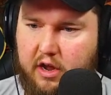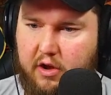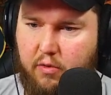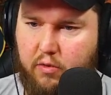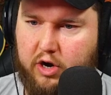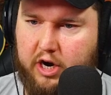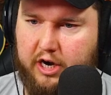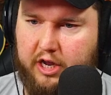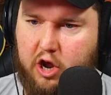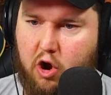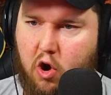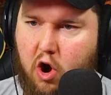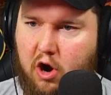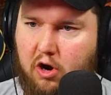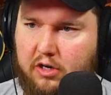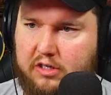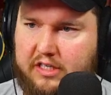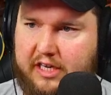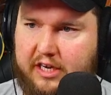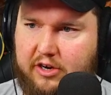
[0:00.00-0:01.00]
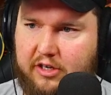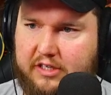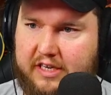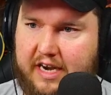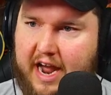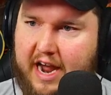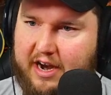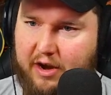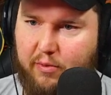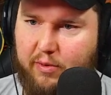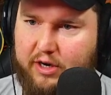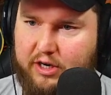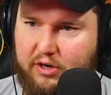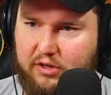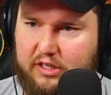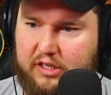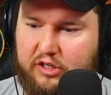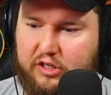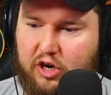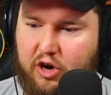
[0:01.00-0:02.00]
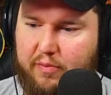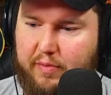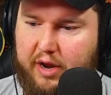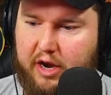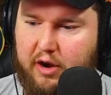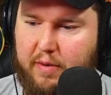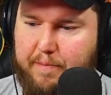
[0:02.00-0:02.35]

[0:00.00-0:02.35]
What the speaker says: We're gonna go Heart Seeker. It's not gonna reduce the turn meter,